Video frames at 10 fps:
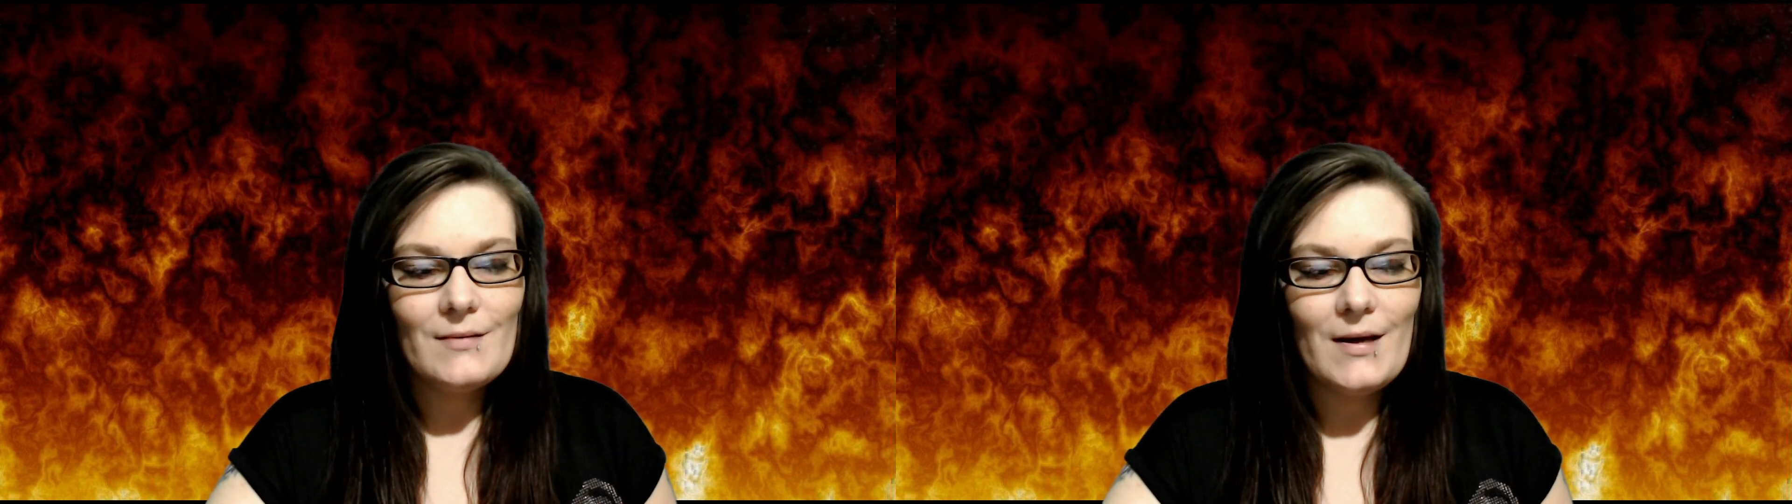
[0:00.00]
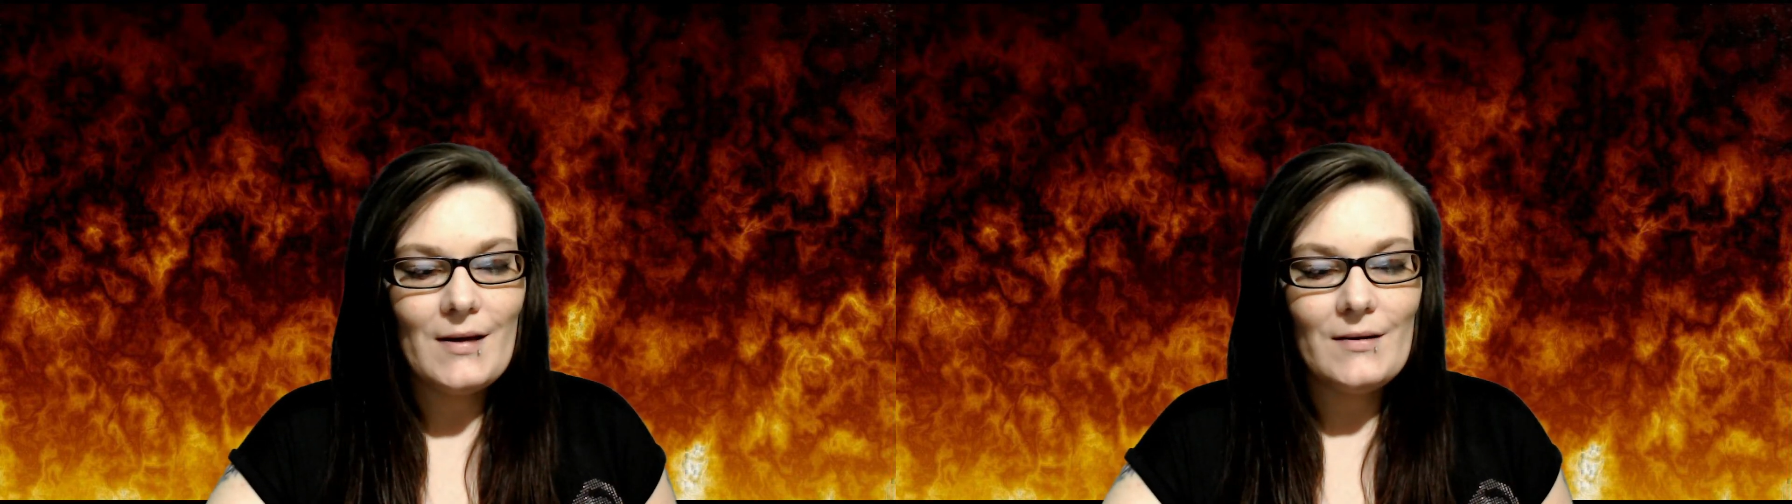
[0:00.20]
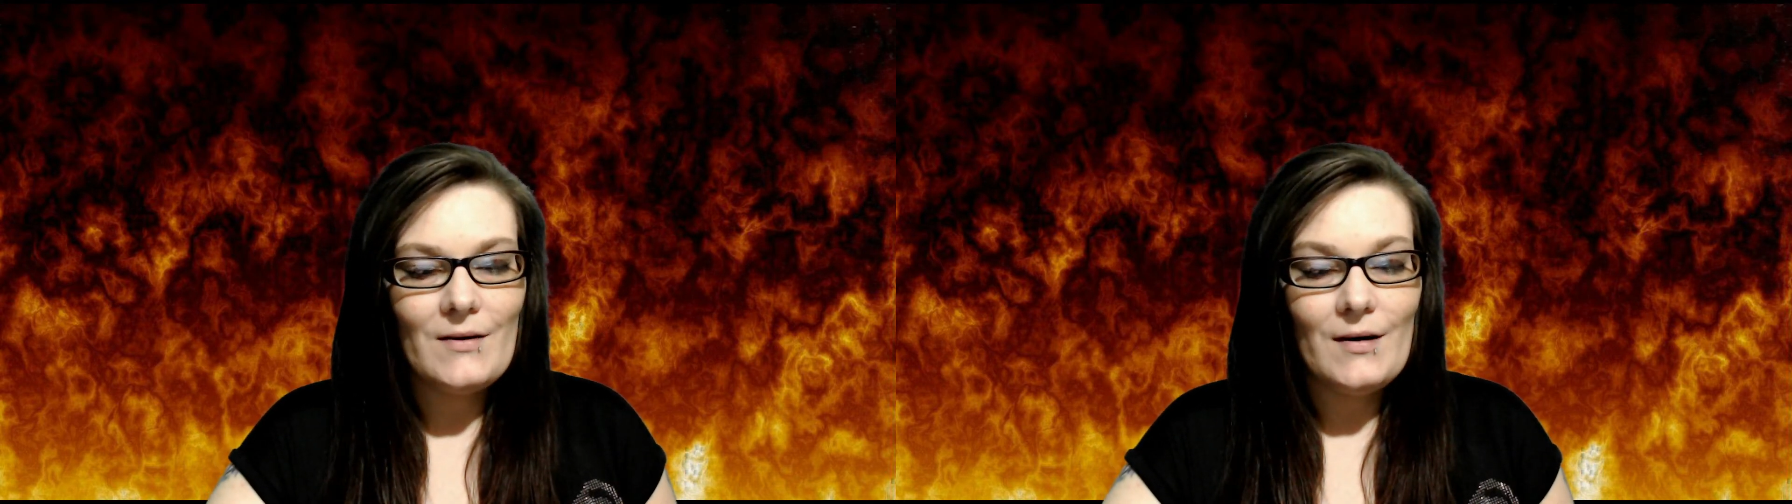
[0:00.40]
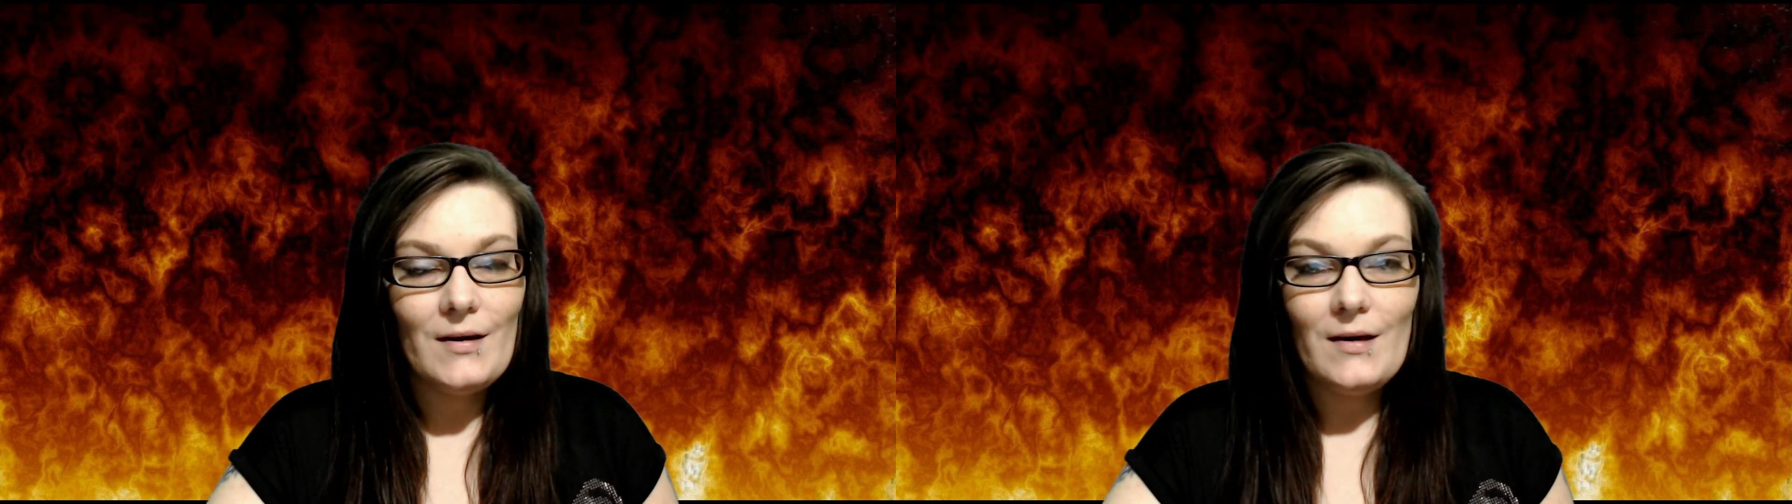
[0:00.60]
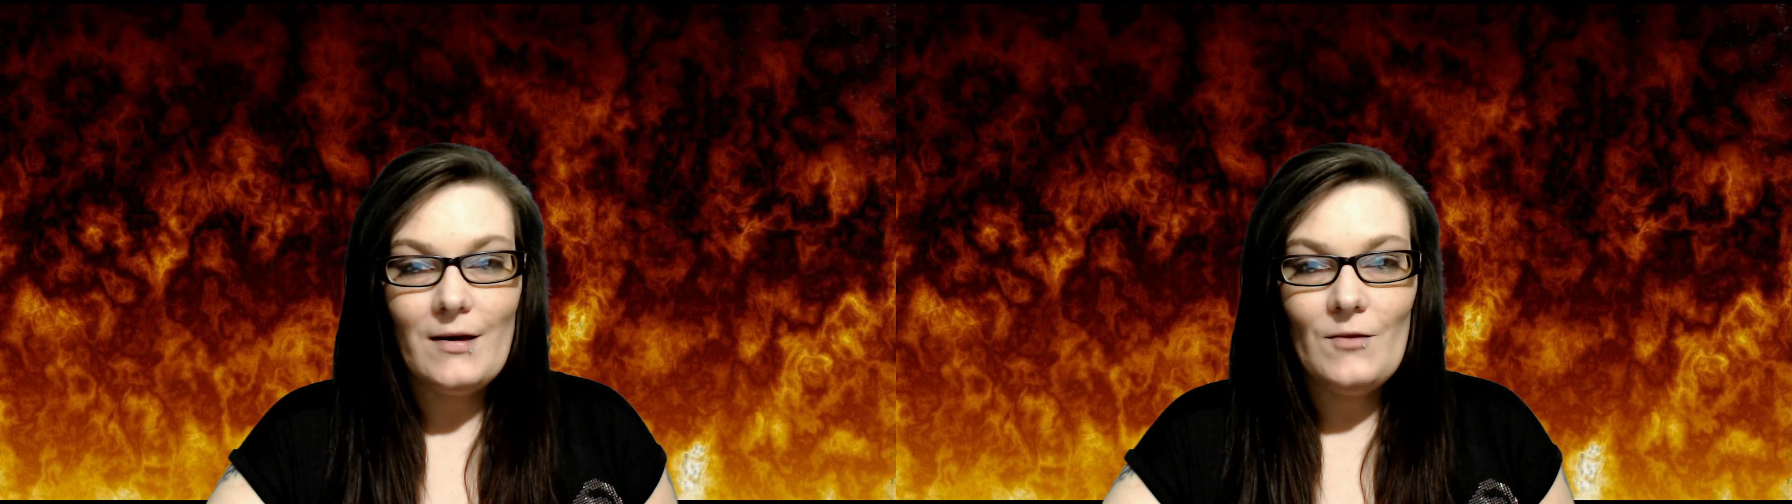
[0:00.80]
and uh,
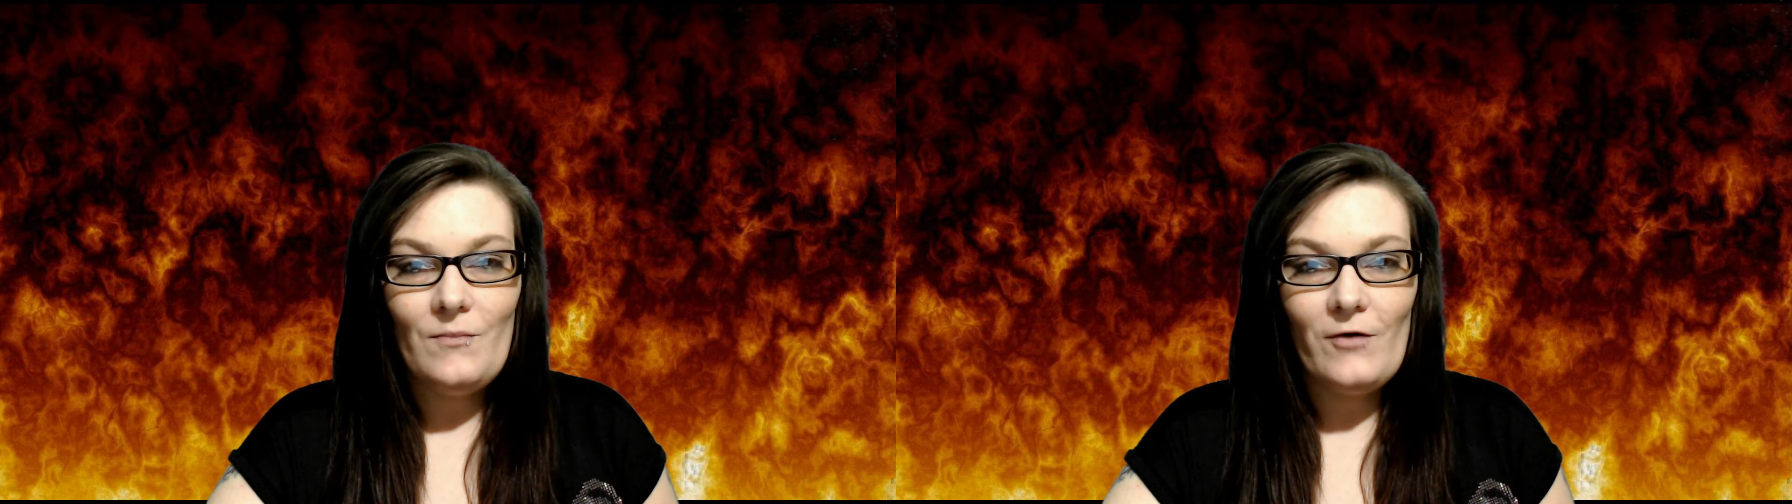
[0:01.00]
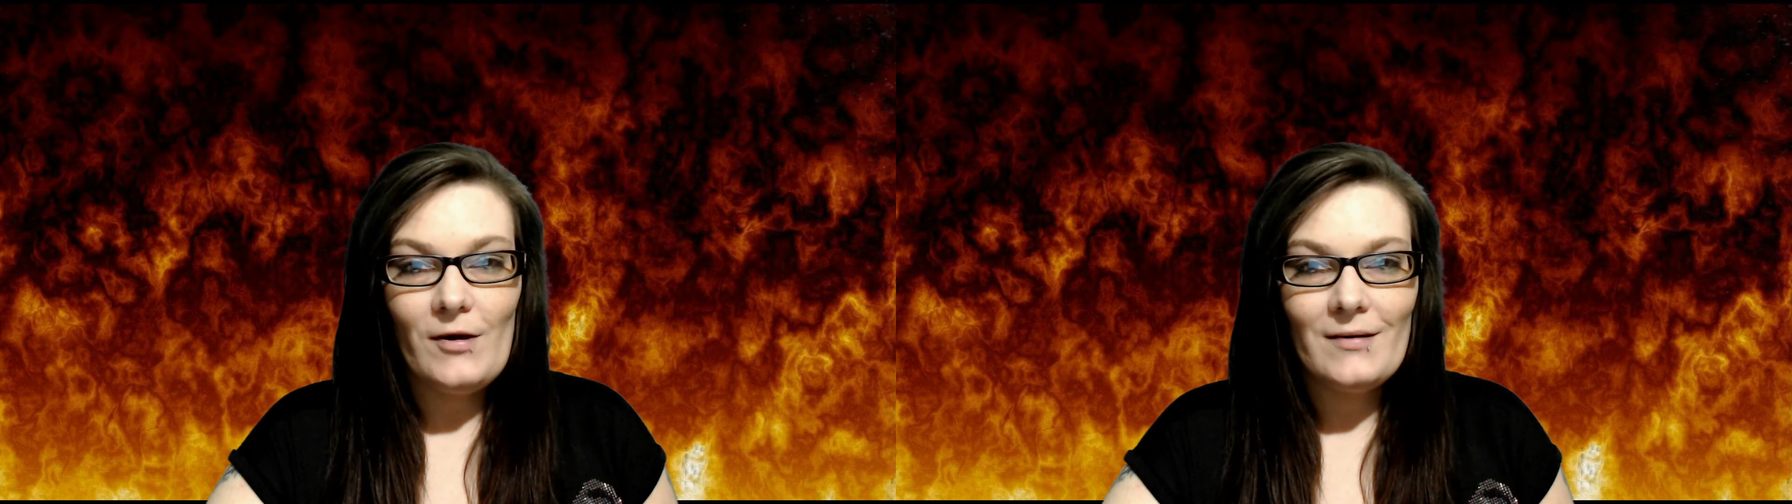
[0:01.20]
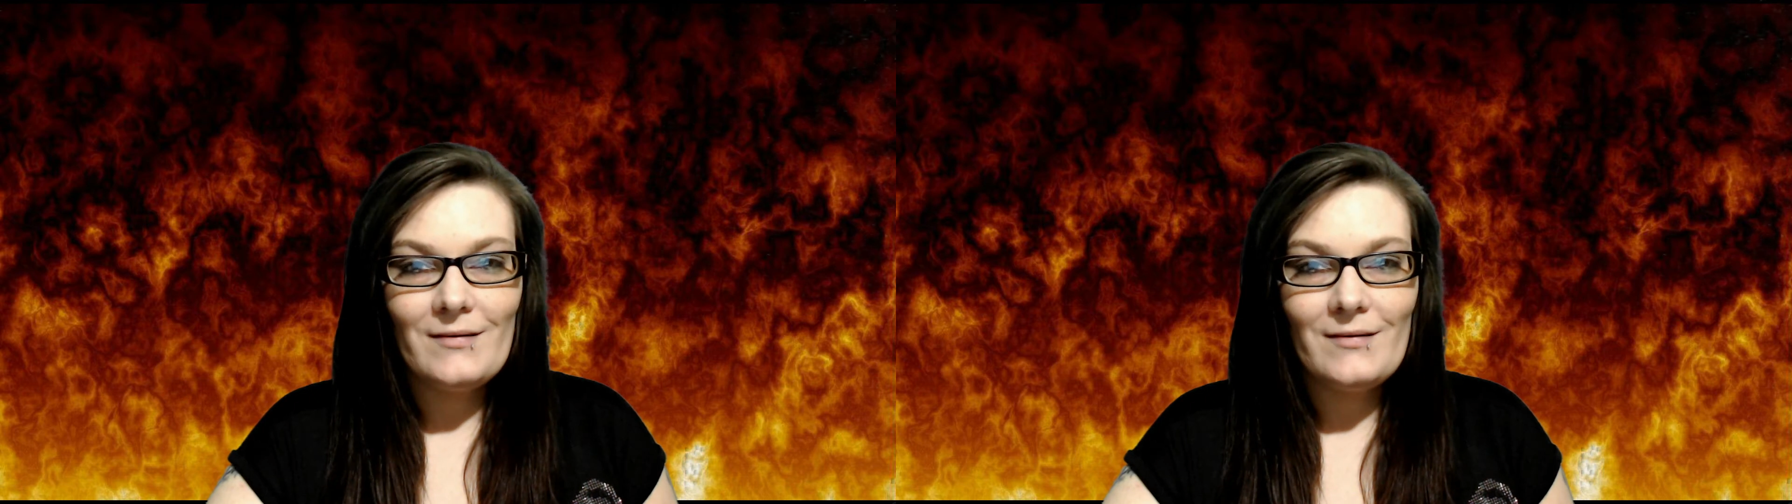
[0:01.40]
get comfy.